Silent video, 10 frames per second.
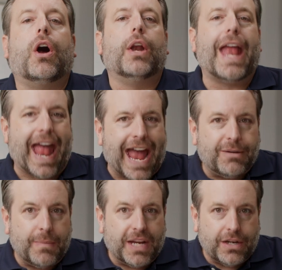on
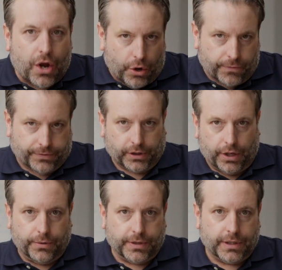admin
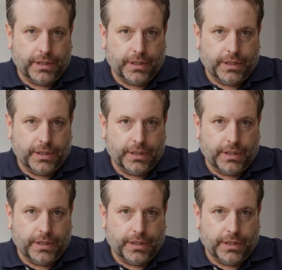overload.